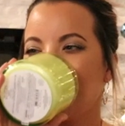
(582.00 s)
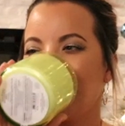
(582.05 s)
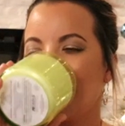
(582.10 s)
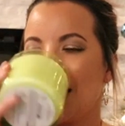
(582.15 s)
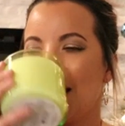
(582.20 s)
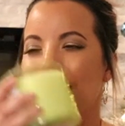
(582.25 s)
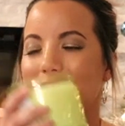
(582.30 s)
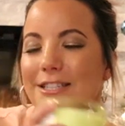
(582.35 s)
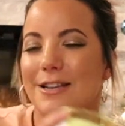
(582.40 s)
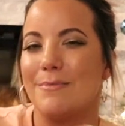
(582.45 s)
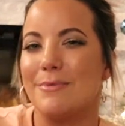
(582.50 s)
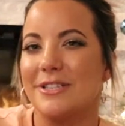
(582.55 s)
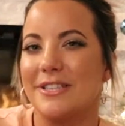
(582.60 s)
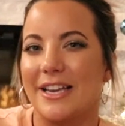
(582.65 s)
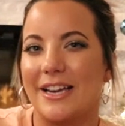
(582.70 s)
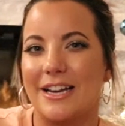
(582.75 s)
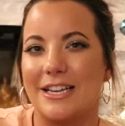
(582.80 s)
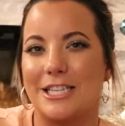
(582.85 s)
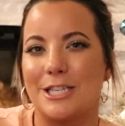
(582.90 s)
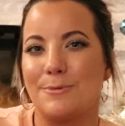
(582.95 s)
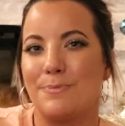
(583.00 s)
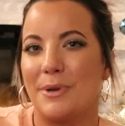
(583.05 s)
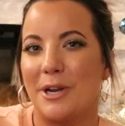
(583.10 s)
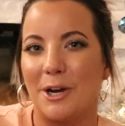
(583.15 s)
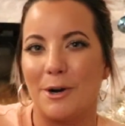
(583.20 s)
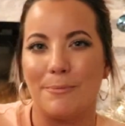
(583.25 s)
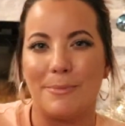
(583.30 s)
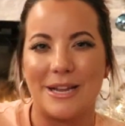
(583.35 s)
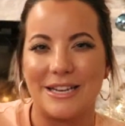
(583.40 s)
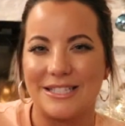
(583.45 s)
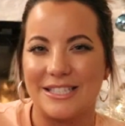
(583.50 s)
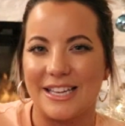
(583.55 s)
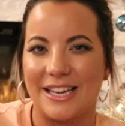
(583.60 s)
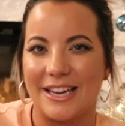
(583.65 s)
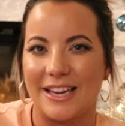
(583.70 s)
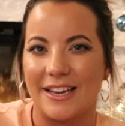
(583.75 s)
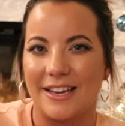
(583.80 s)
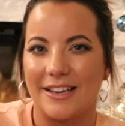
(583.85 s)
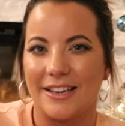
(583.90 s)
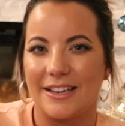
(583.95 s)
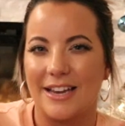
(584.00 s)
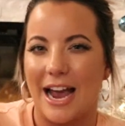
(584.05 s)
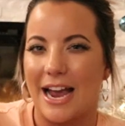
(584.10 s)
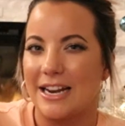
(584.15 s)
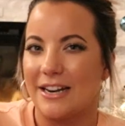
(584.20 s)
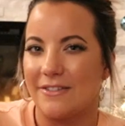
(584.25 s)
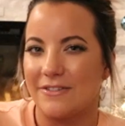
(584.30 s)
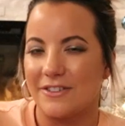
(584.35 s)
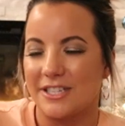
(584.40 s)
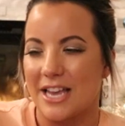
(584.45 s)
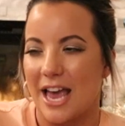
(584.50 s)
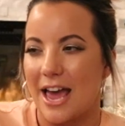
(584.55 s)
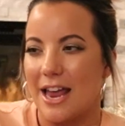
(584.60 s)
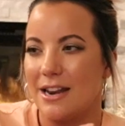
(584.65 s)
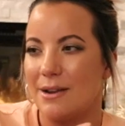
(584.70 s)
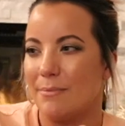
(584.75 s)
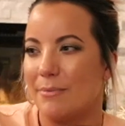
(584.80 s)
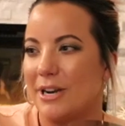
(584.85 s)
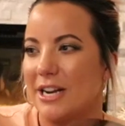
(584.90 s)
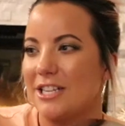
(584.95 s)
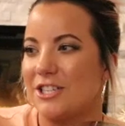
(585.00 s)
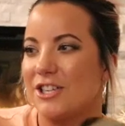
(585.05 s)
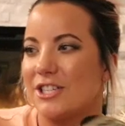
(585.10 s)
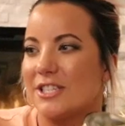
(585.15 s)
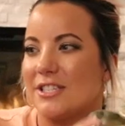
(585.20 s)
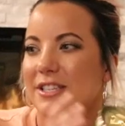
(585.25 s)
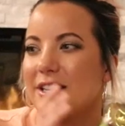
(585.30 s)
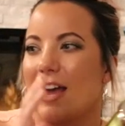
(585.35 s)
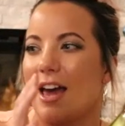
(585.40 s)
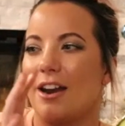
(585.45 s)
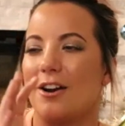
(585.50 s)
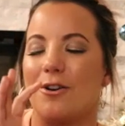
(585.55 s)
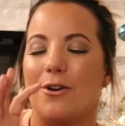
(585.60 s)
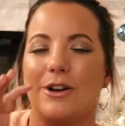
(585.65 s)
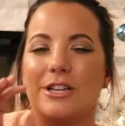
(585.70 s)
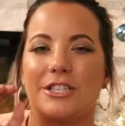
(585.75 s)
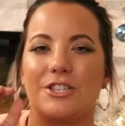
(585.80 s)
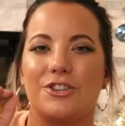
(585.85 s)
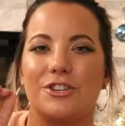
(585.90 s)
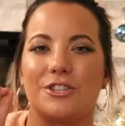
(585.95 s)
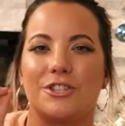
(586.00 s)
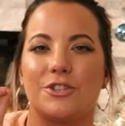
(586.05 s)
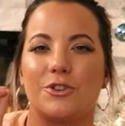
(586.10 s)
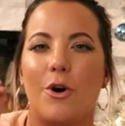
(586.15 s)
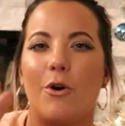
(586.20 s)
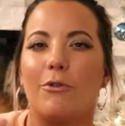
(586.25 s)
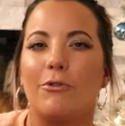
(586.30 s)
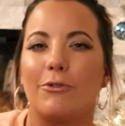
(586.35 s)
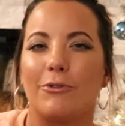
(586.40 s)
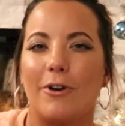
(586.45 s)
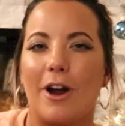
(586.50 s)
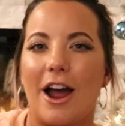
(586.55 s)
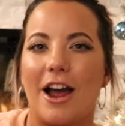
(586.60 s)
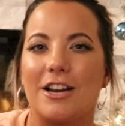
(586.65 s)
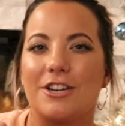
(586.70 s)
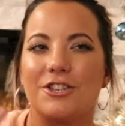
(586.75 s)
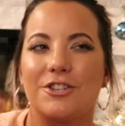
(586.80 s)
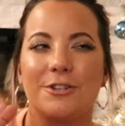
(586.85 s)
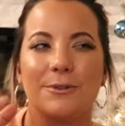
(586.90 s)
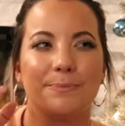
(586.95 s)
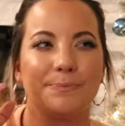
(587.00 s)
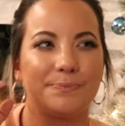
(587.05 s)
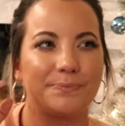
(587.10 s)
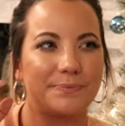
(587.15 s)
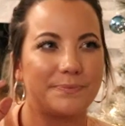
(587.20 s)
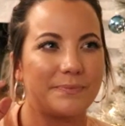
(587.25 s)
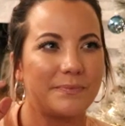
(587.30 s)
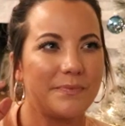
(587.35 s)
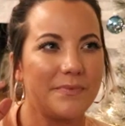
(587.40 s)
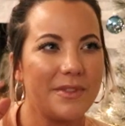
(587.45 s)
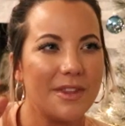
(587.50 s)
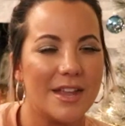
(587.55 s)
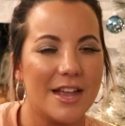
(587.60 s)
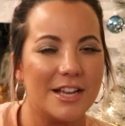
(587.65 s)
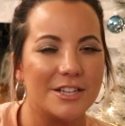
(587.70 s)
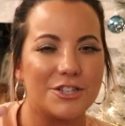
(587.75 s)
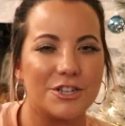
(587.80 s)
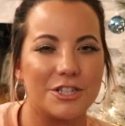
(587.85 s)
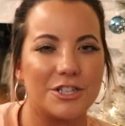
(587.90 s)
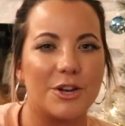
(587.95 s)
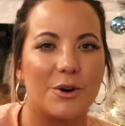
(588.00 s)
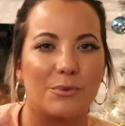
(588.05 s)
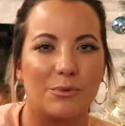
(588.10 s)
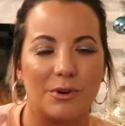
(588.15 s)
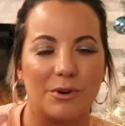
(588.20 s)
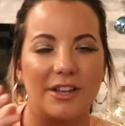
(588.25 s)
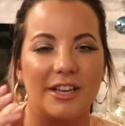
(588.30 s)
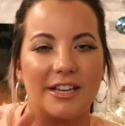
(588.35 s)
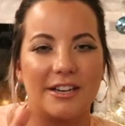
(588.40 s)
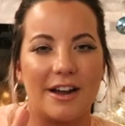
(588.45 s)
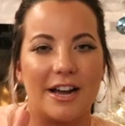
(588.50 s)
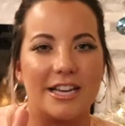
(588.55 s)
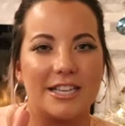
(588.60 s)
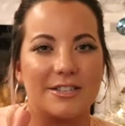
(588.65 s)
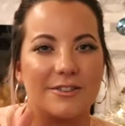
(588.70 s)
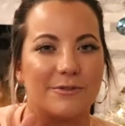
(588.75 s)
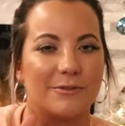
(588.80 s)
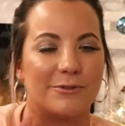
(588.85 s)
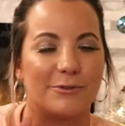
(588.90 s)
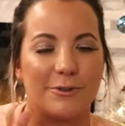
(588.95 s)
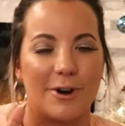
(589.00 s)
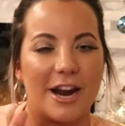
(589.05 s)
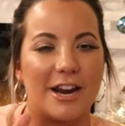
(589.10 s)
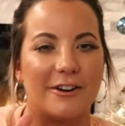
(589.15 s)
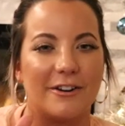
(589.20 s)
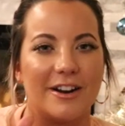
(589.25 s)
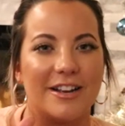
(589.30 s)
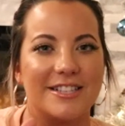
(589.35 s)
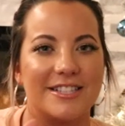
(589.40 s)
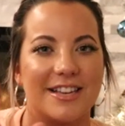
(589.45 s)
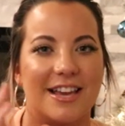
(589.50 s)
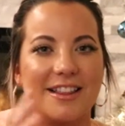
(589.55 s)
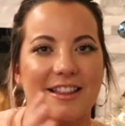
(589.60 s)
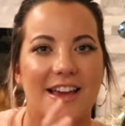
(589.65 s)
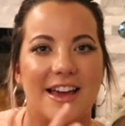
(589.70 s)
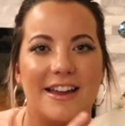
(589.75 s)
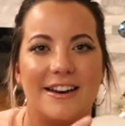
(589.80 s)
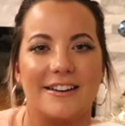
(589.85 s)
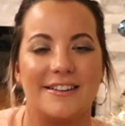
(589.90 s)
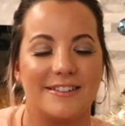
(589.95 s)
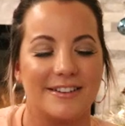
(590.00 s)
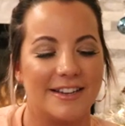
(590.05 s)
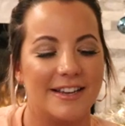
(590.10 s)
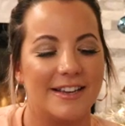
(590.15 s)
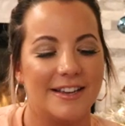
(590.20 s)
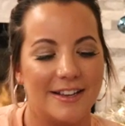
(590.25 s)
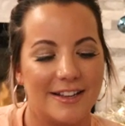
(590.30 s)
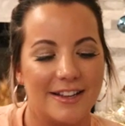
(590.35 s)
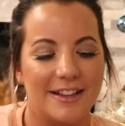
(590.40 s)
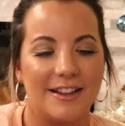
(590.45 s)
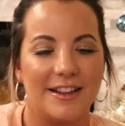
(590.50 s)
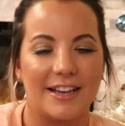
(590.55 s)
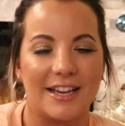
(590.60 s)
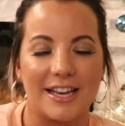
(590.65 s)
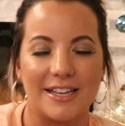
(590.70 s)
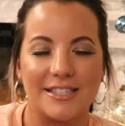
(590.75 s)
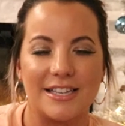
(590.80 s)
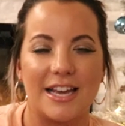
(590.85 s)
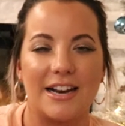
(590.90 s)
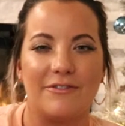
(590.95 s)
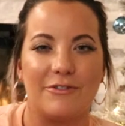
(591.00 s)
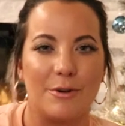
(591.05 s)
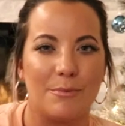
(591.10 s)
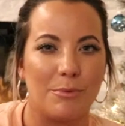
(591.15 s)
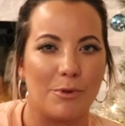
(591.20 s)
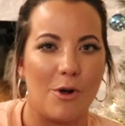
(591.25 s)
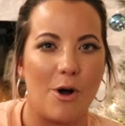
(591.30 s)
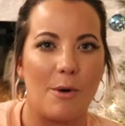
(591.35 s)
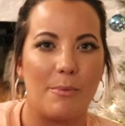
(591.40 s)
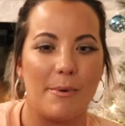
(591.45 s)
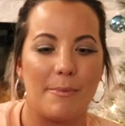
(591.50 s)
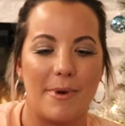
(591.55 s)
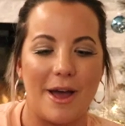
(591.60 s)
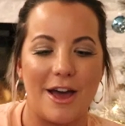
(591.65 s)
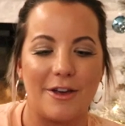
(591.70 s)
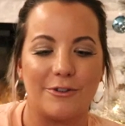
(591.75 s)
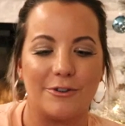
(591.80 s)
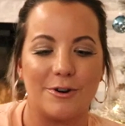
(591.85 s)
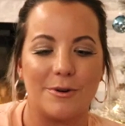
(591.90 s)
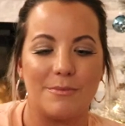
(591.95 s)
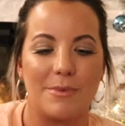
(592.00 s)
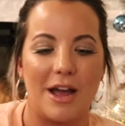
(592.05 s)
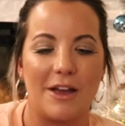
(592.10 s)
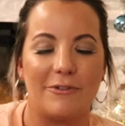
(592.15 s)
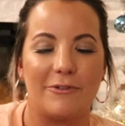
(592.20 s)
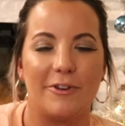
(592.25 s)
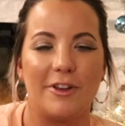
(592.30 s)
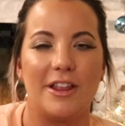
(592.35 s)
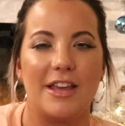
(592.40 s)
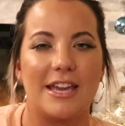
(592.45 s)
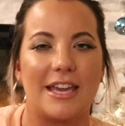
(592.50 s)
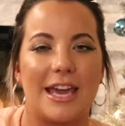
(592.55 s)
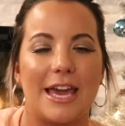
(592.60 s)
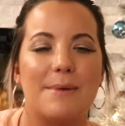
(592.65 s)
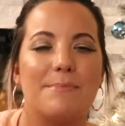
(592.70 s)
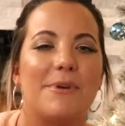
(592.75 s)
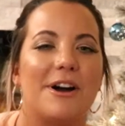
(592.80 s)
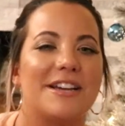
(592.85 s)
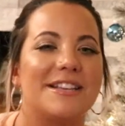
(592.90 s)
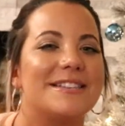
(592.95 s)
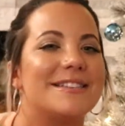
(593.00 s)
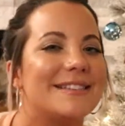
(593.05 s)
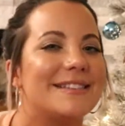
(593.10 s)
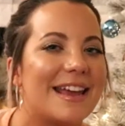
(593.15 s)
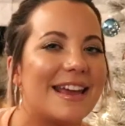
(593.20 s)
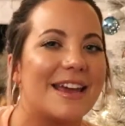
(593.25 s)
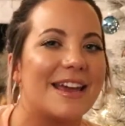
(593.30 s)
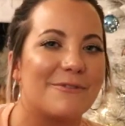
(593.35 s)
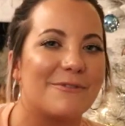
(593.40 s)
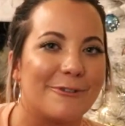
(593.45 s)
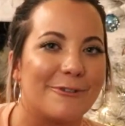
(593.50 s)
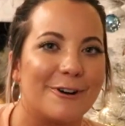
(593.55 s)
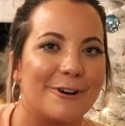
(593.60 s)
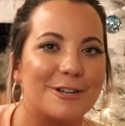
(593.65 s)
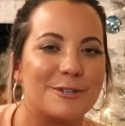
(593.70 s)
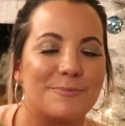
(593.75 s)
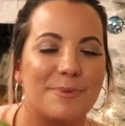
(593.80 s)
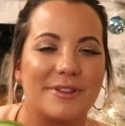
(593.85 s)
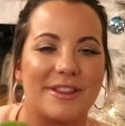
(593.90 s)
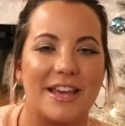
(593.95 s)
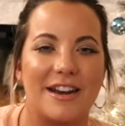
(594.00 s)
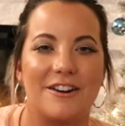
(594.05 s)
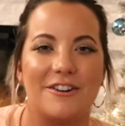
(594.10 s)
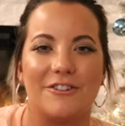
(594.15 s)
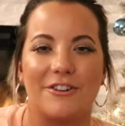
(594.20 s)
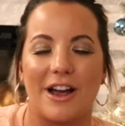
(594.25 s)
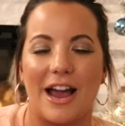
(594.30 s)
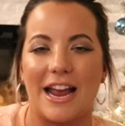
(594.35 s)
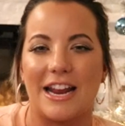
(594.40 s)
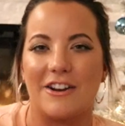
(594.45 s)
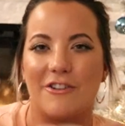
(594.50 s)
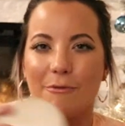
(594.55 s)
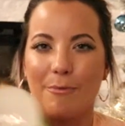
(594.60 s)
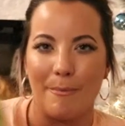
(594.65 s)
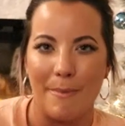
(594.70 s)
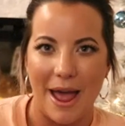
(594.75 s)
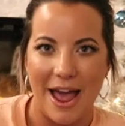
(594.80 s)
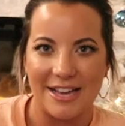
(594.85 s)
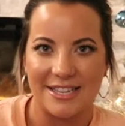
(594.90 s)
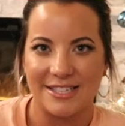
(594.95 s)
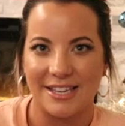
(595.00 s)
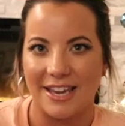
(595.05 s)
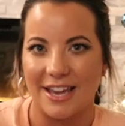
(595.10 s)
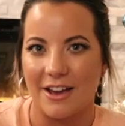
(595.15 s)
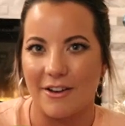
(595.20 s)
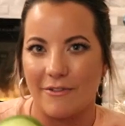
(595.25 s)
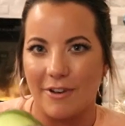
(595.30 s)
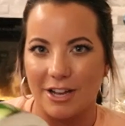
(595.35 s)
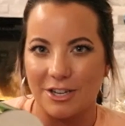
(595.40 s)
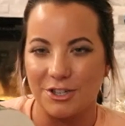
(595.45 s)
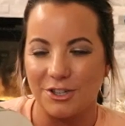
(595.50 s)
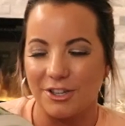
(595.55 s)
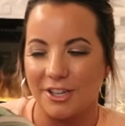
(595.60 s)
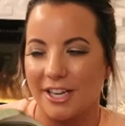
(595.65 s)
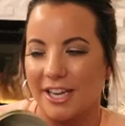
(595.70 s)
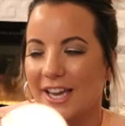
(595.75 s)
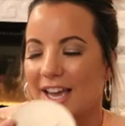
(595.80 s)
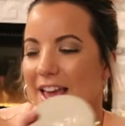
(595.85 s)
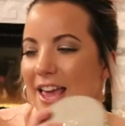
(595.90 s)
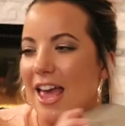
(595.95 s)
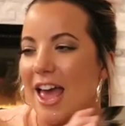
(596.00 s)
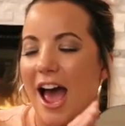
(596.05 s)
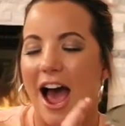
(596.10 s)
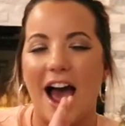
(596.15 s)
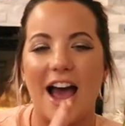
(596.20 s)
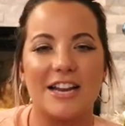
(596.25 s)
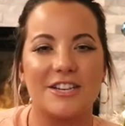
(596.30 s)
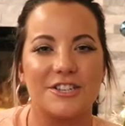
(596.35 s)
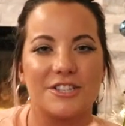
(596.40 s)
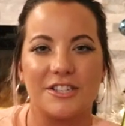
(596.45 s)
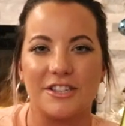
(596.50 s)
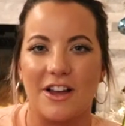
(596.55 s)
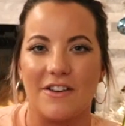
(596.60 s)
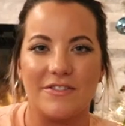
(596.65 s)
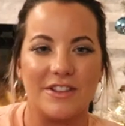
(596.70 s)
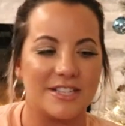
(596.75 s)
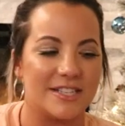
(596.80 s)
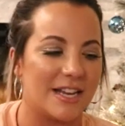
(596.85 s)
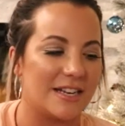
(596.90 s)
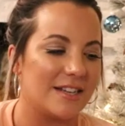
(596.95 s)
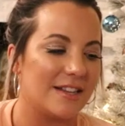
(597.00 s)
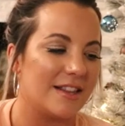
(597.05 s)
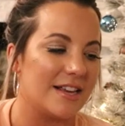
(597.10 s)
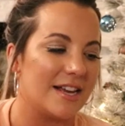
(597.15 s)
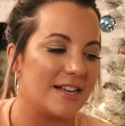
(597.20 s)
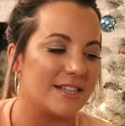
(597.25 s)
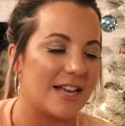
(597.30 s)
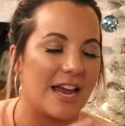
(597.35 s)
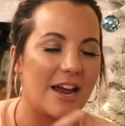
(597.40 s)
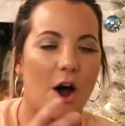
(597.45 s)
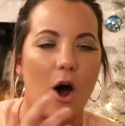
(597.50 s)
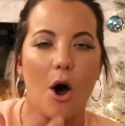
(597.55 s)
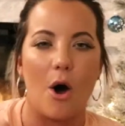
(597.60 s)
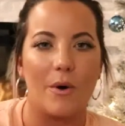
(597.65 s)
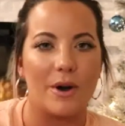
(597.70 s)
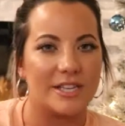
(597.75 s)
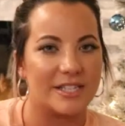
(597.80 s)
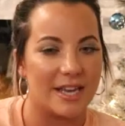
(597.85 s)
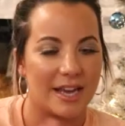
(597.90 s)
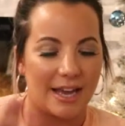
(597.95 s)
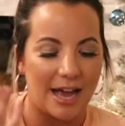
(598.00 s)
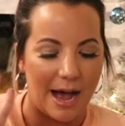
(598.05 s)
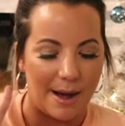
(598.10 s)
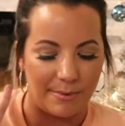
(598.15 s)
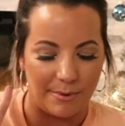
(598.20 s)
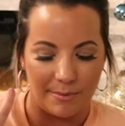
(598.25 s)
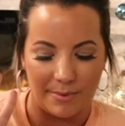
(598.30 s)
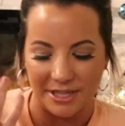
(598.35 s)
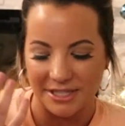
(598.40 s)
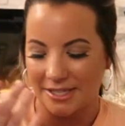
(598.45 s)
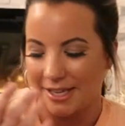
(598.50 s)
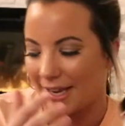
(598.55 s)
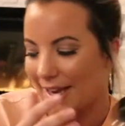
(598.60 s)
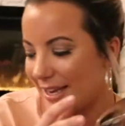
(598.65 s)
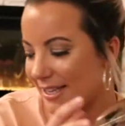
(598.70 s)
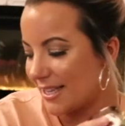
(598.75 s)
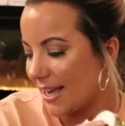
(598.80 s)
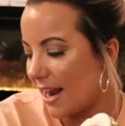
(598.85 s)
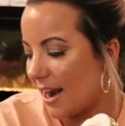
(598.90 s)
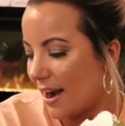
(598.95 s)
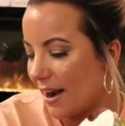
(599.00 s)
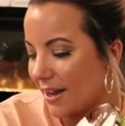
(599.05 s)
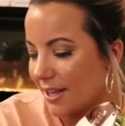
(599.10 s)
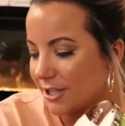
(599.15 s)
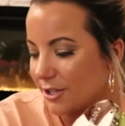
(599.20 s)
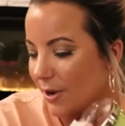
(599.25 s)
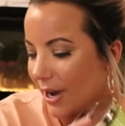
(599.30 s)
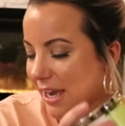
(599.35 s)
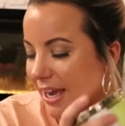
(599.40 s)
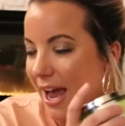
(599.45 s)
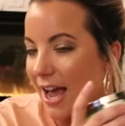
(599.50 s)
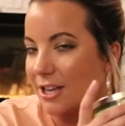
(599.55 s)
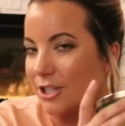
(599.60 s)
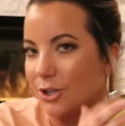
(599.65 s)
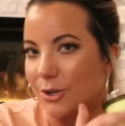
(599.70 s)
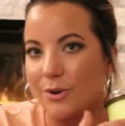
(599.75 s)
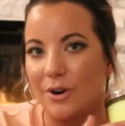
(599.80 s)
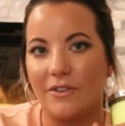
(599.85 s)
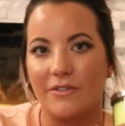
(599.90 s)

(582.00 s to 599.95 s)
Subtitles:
it's almost like a spearminty kind of scent, but it just, I don't know. It's just so fresh. It's just a really nice fragrance. And then, like I said, if you blow up a bathroom, I feel like it might stink at first, but then it'll kind of mask it eventually. I just love the scent of this. I always get compliments, like I said, on it. So I got two of